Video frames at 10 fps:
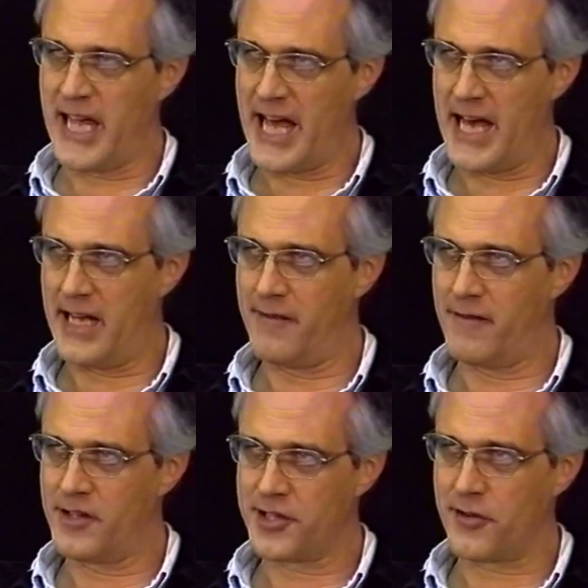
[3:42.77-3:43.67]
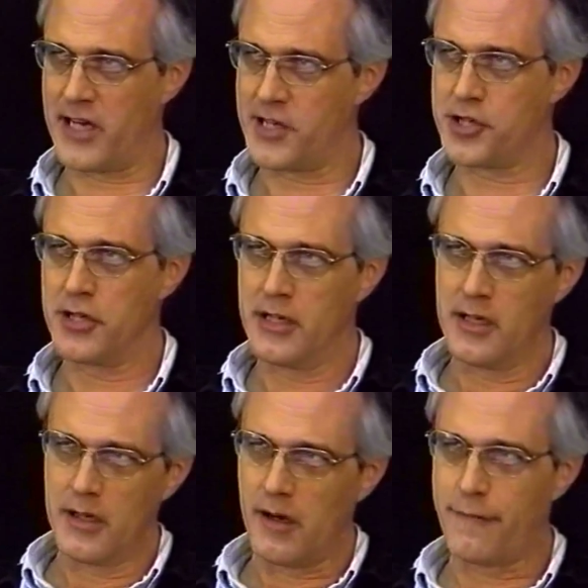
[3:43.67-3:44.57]
head and the strange
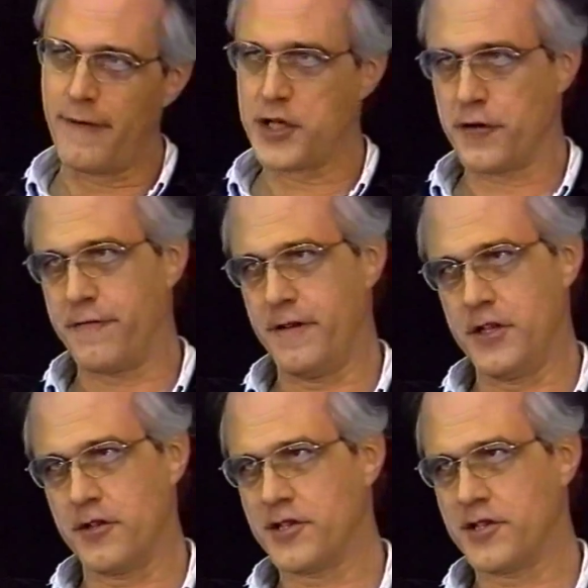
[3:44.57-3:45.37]
uh, facial features.